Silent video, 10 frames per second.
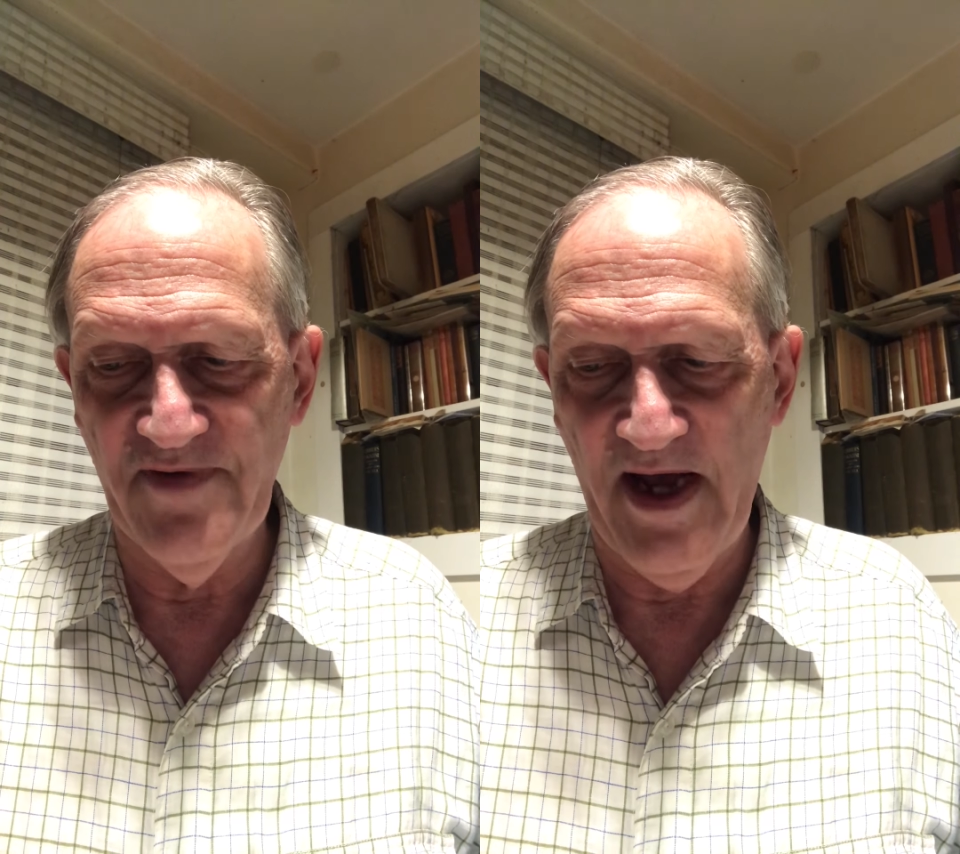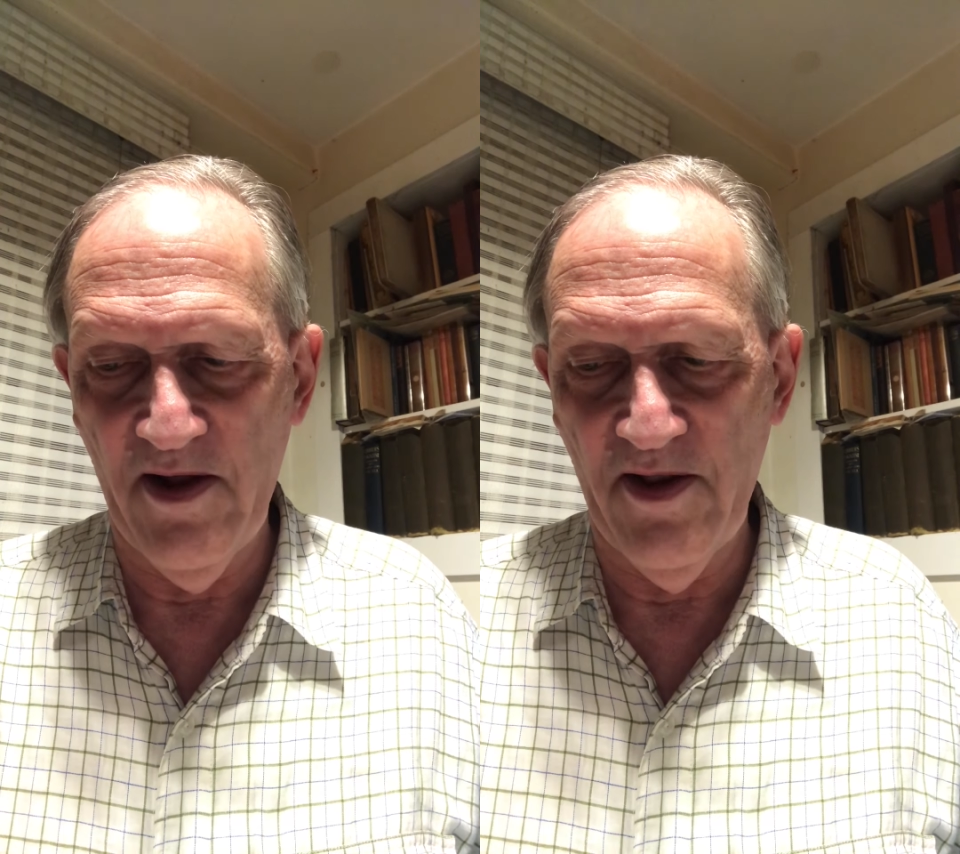
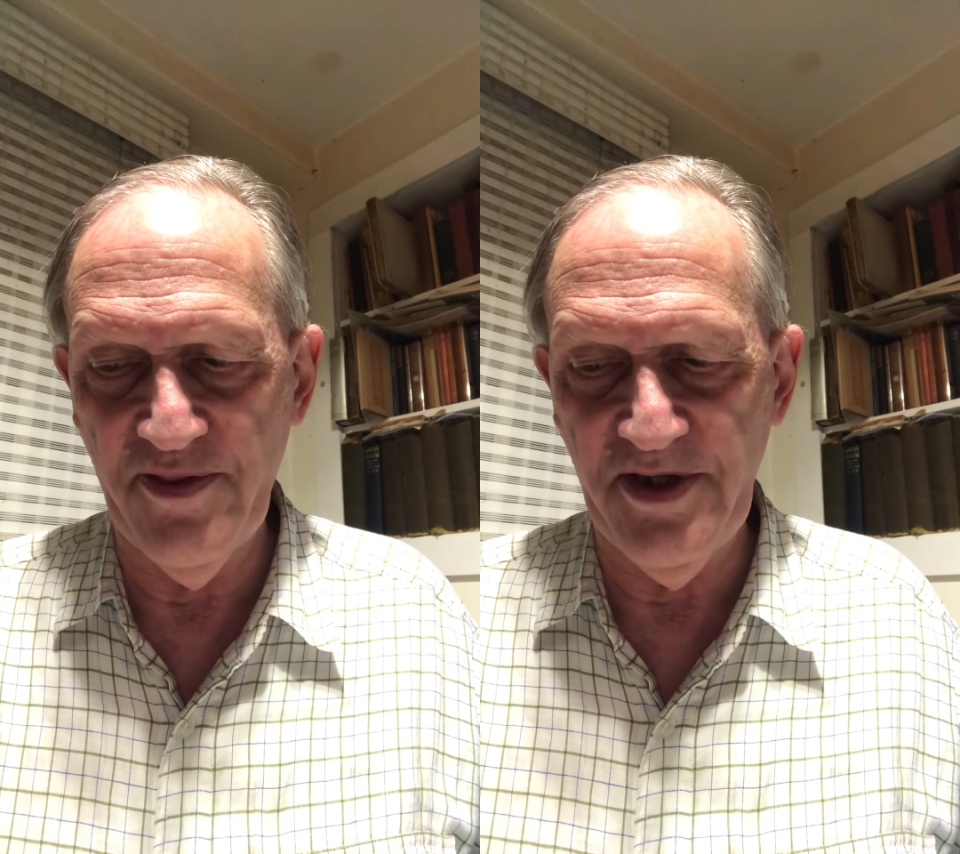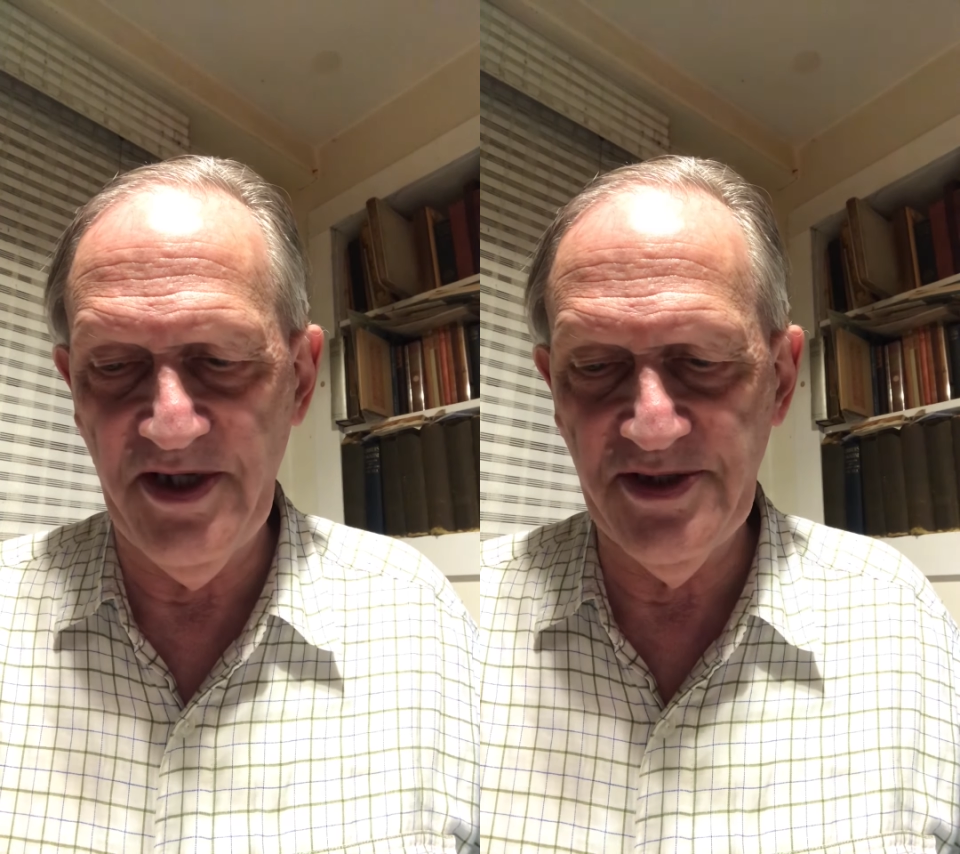
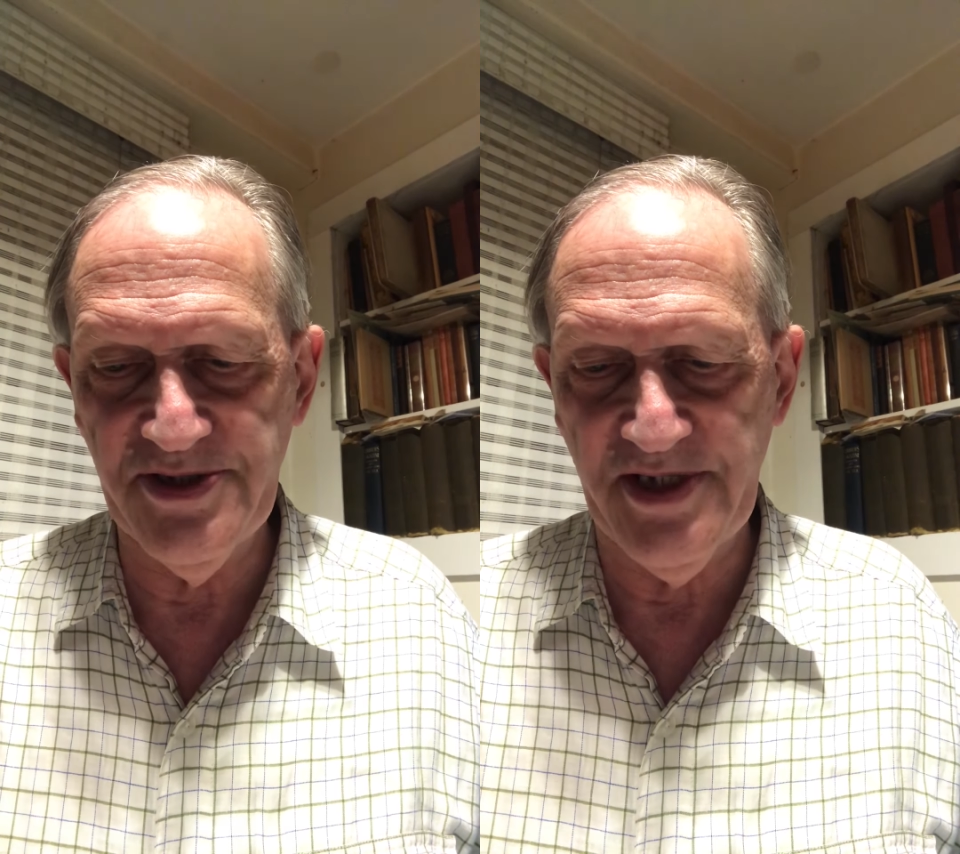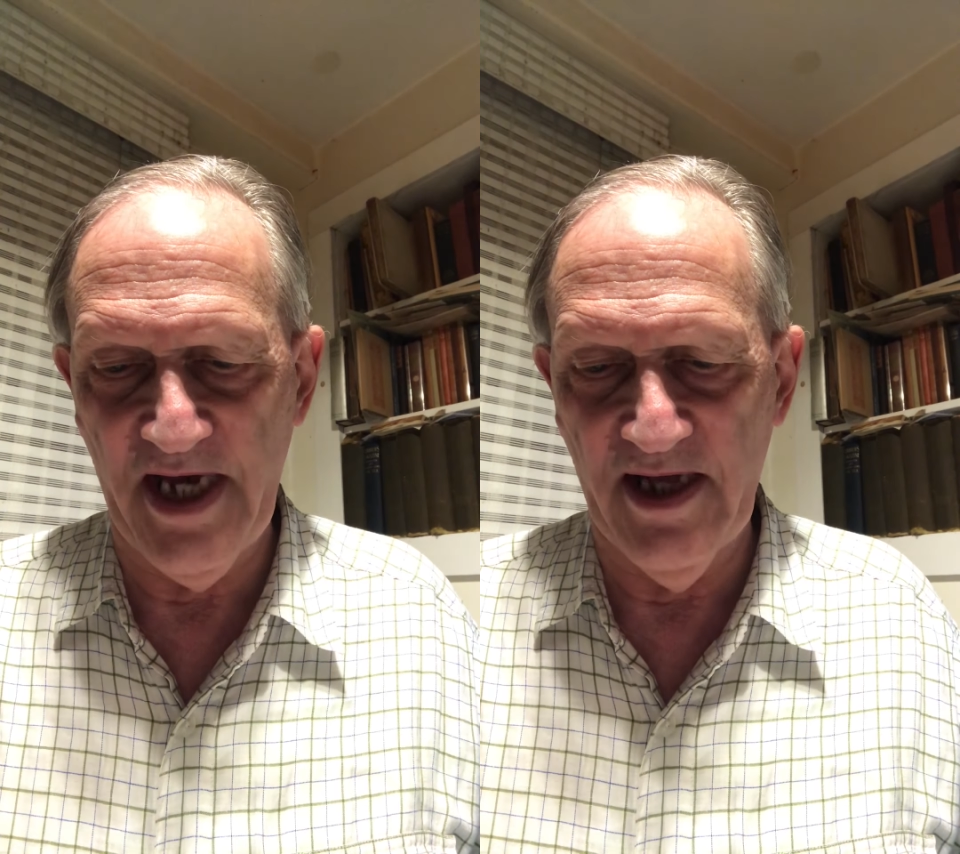healthy
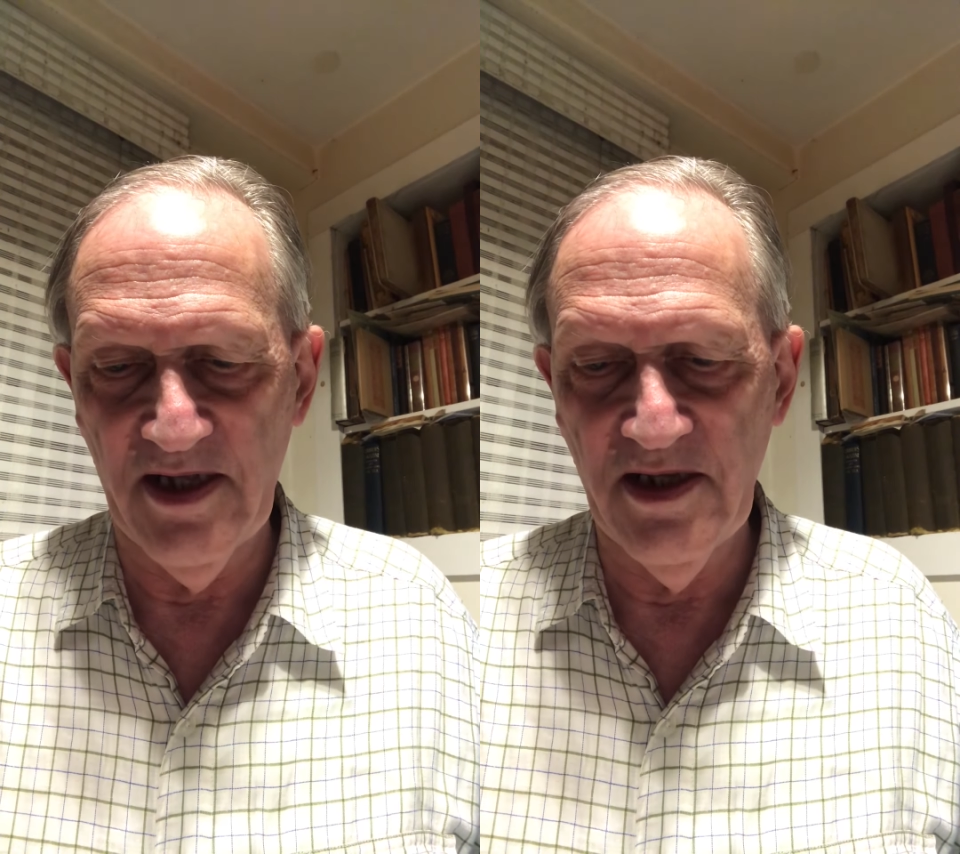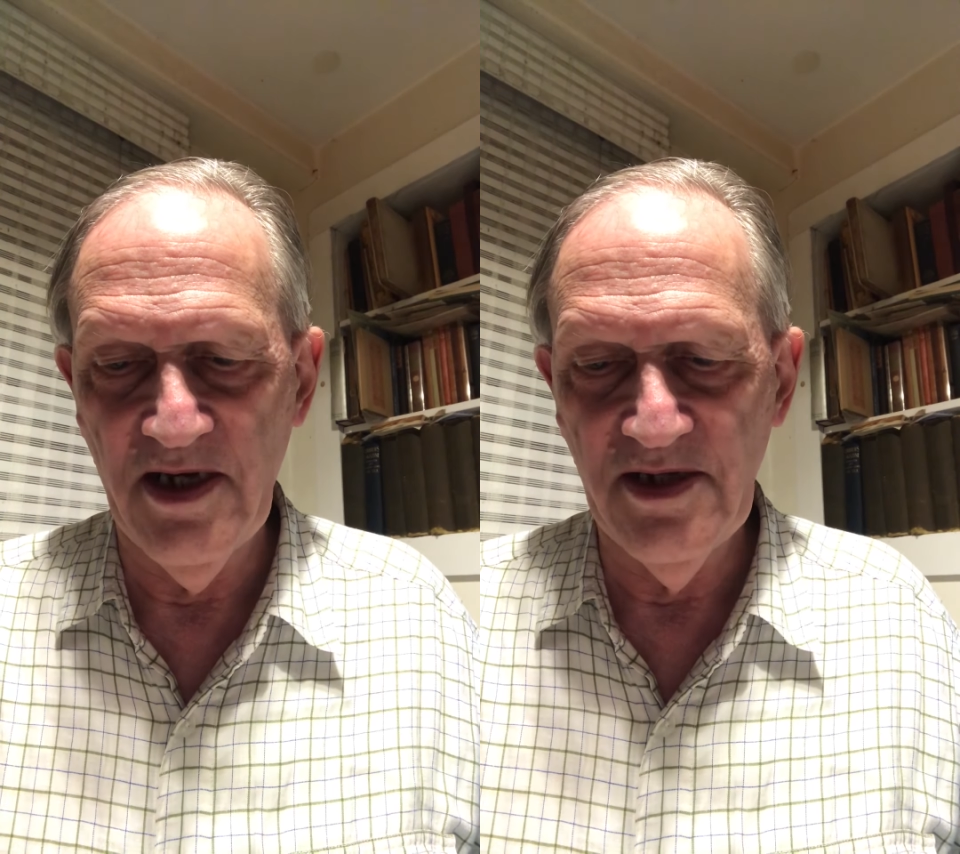cell